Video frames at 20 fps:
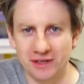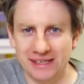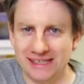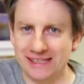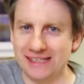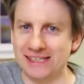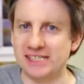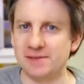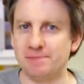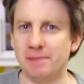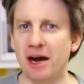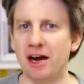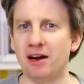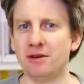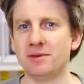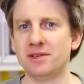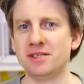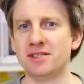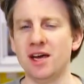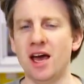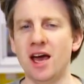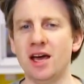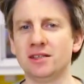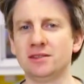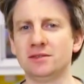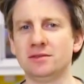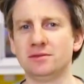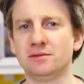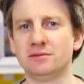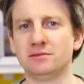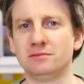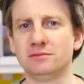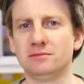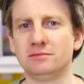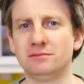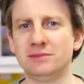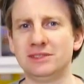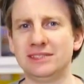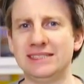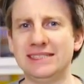an experiment on
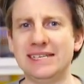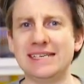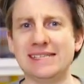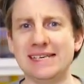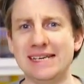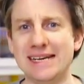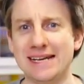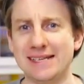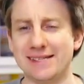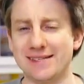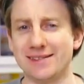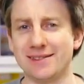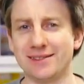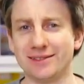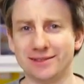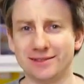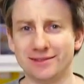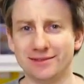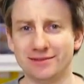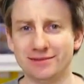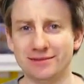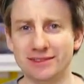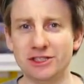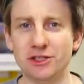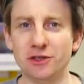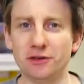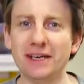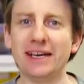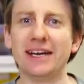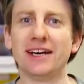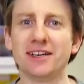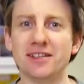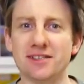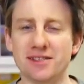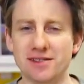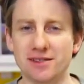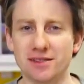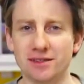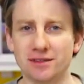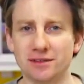dizziness and your ears.